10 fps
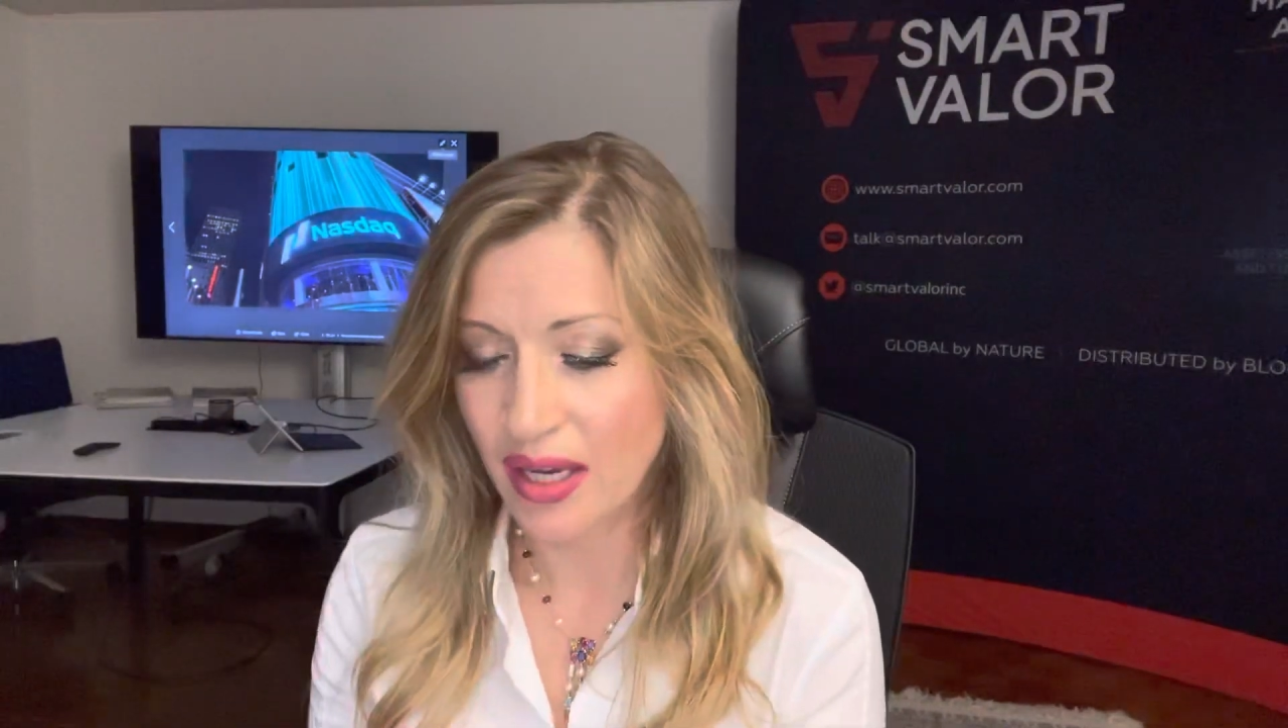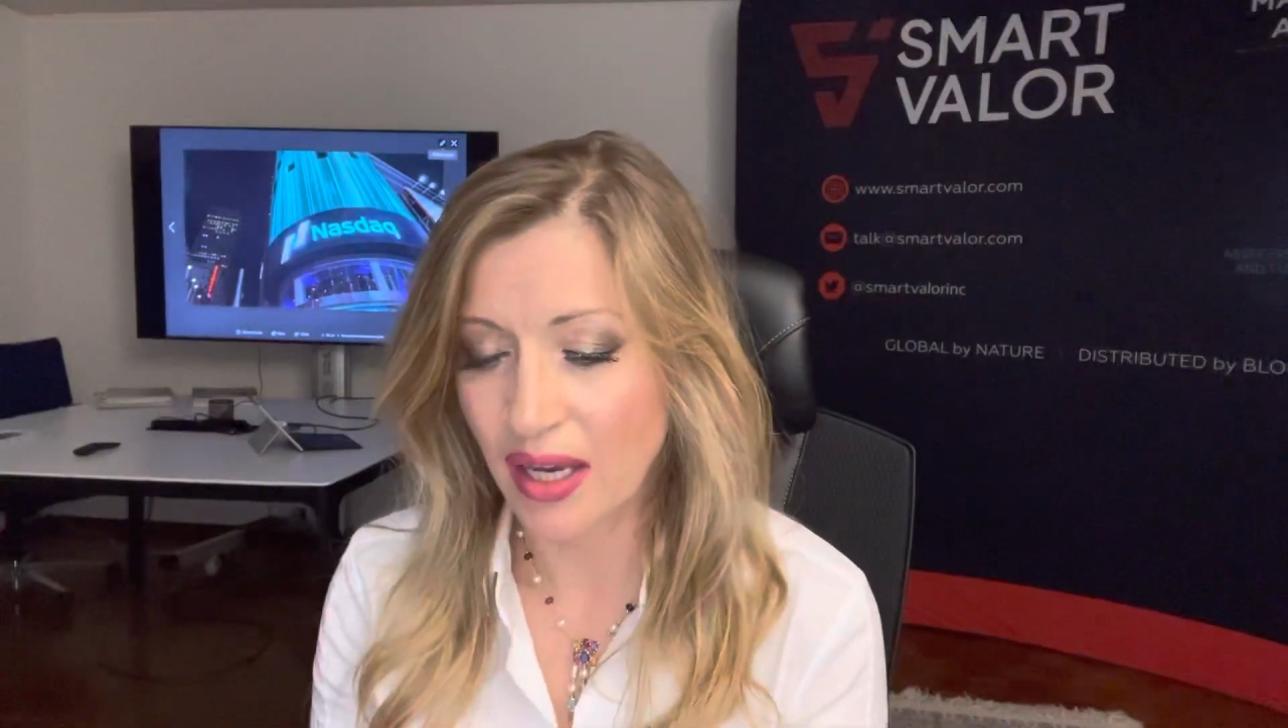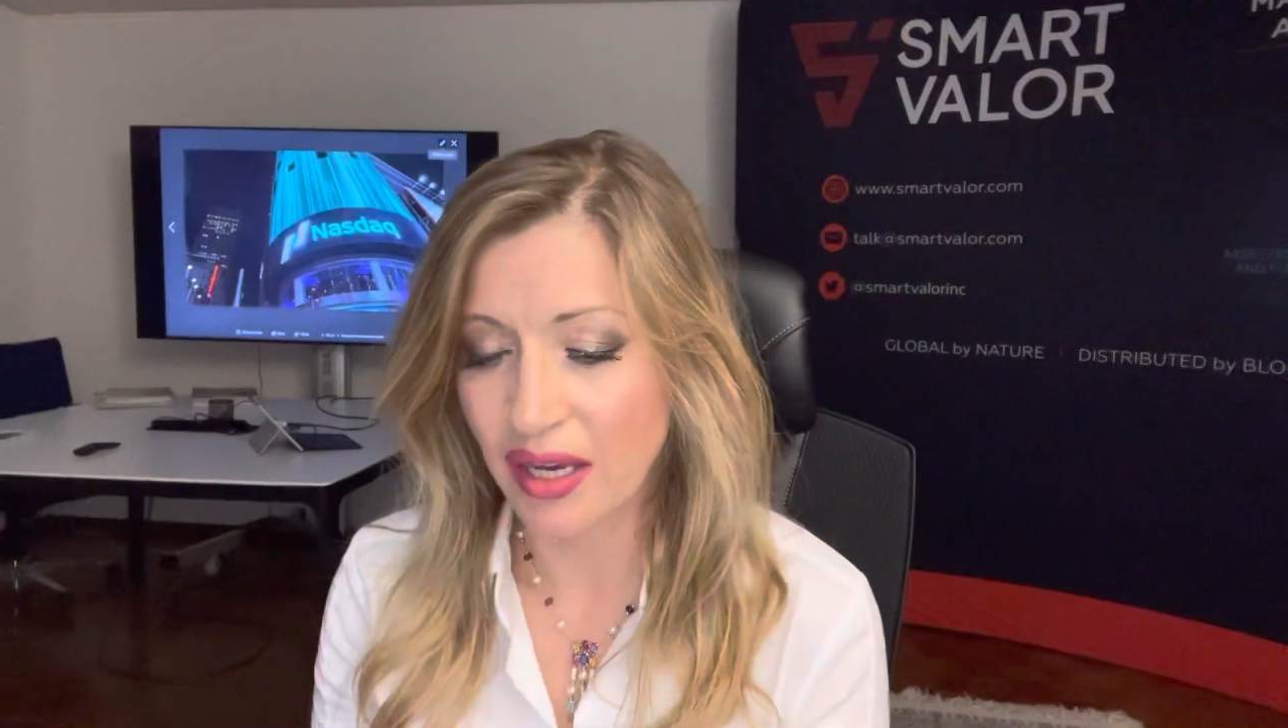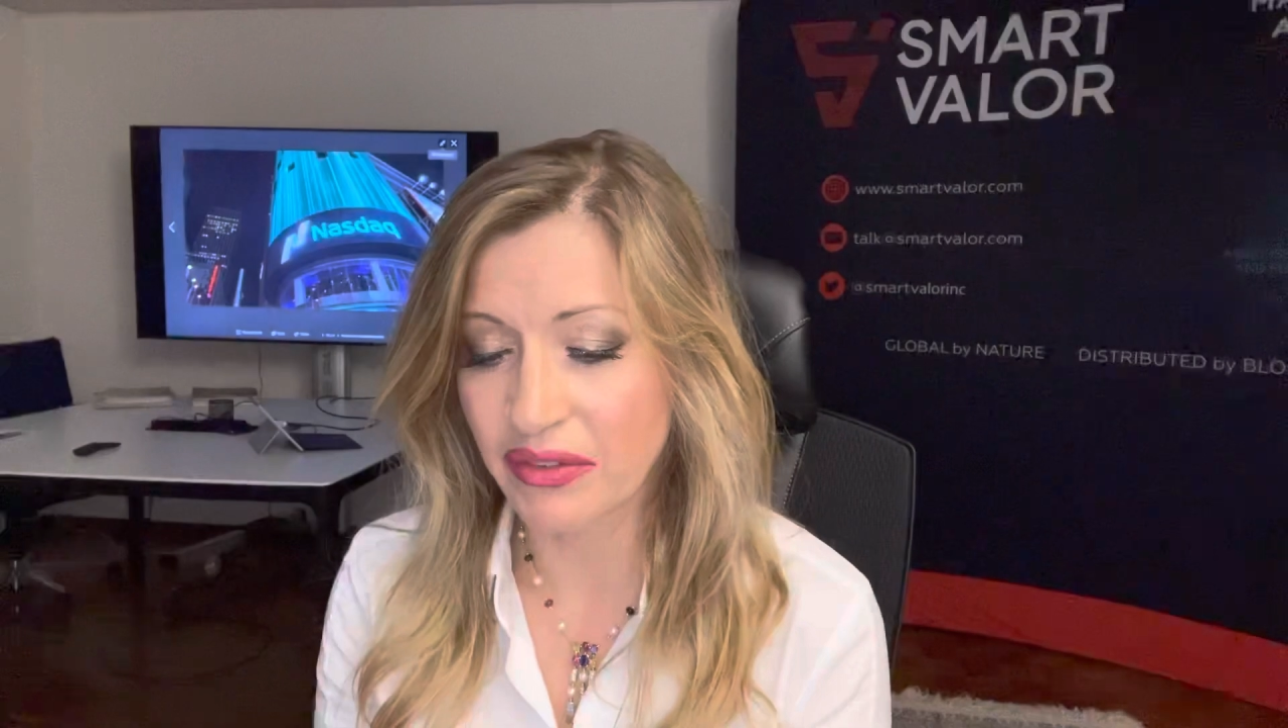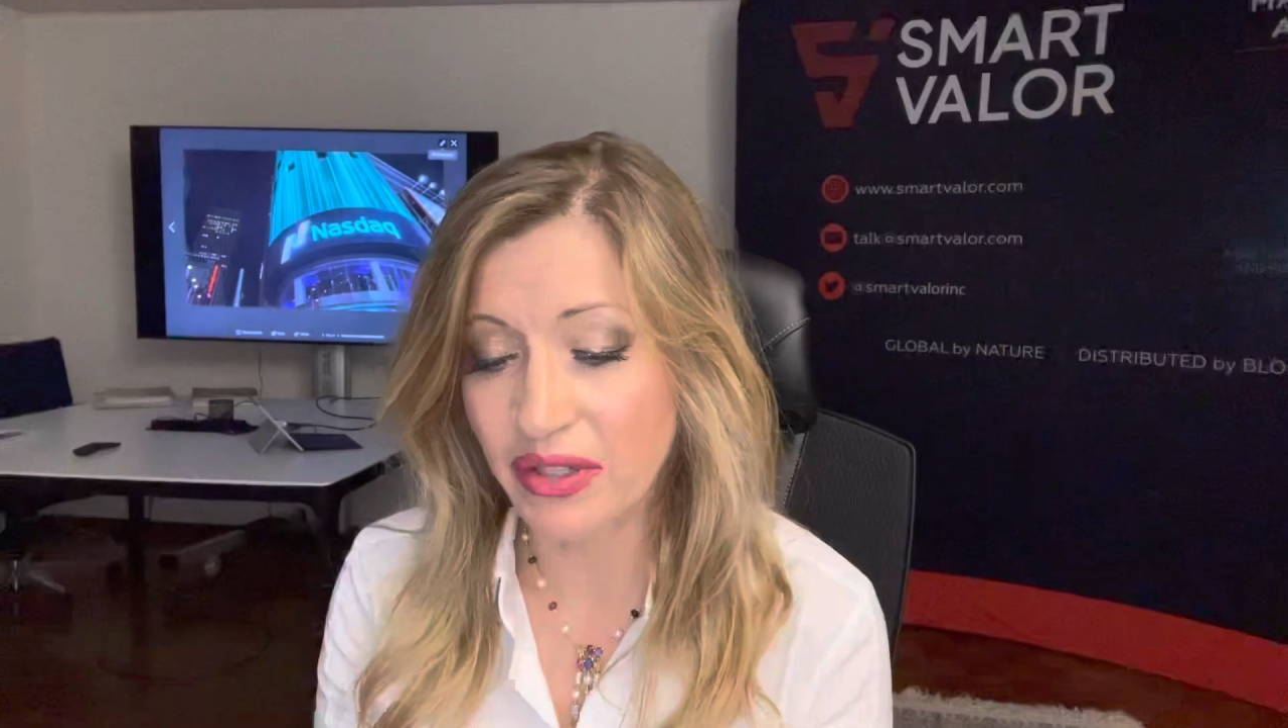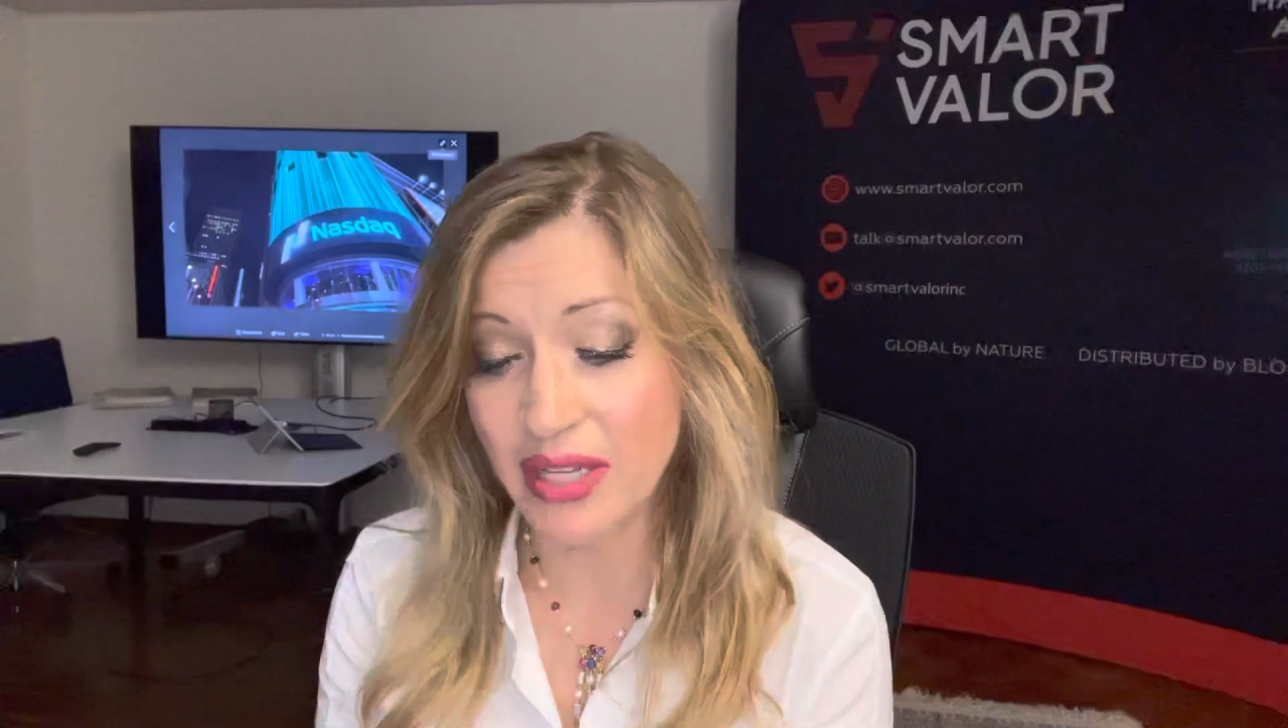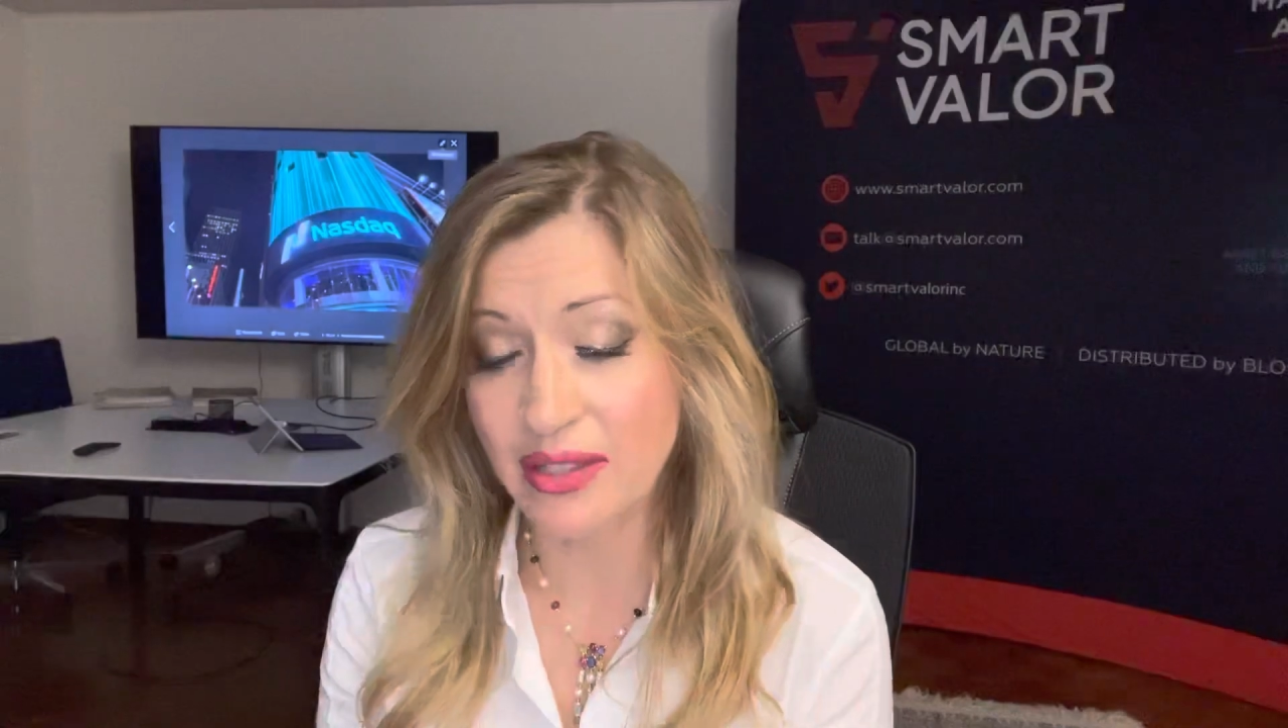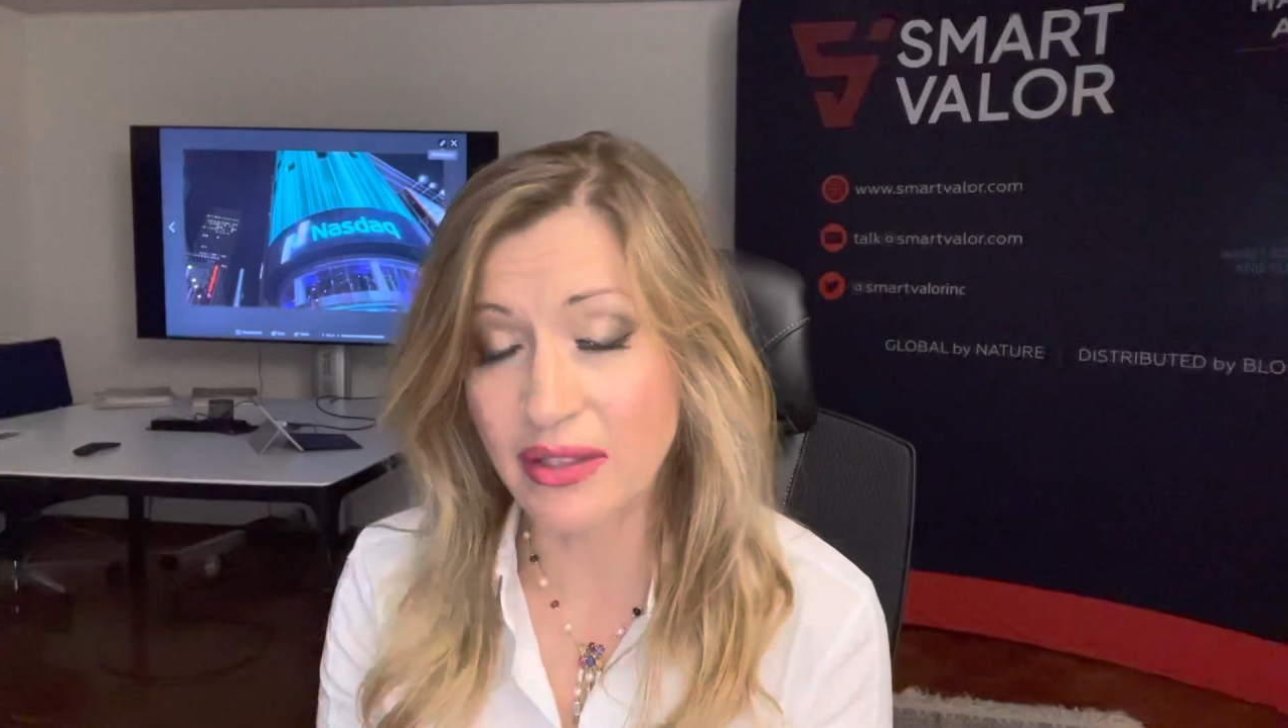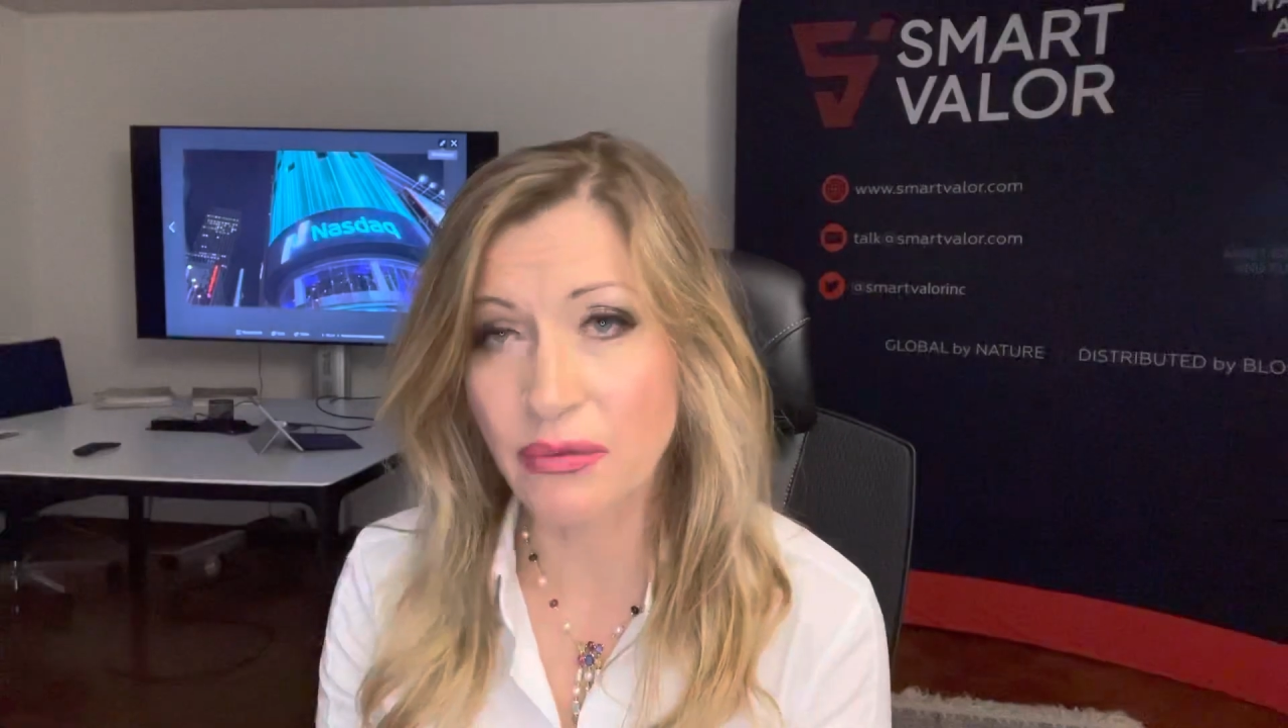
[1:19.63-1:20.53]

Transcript: we're raising